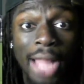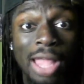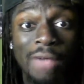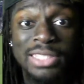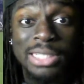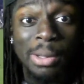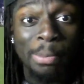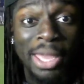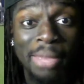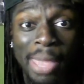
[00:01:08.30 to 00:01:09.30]
I never
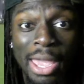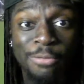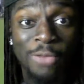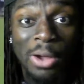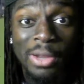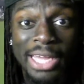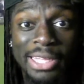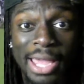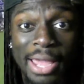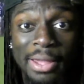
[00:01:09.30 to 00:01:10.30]
saw the big man fall
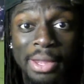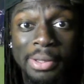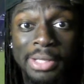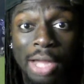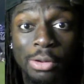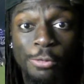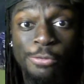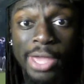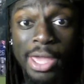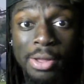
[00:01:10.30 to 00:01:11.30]
like that. Aaron
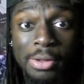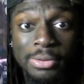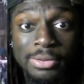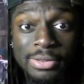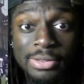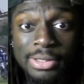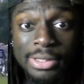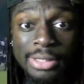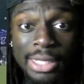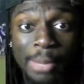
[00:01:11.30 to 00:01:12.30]
Donald fell.
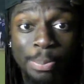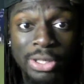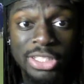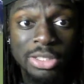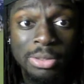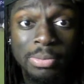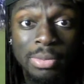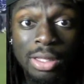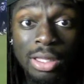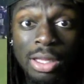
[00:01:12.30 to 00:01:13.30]
I like pushed him.